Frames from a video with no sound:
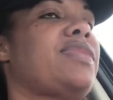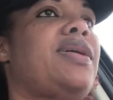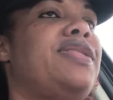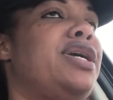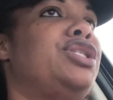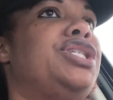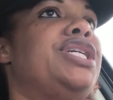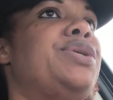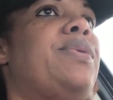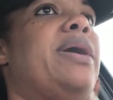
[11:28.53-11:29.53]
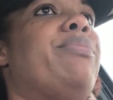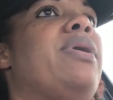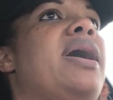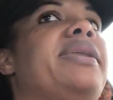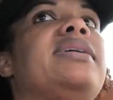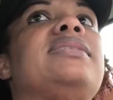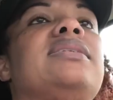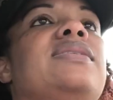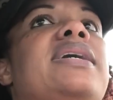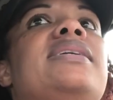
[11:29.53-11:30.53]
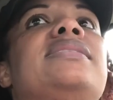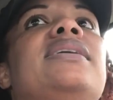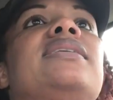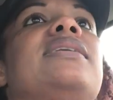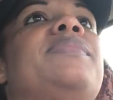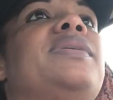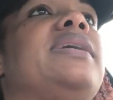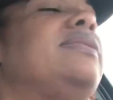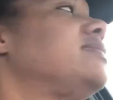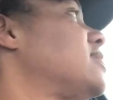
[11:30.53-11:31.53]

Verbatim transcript: they're genuine products. Okay, sir, come on out.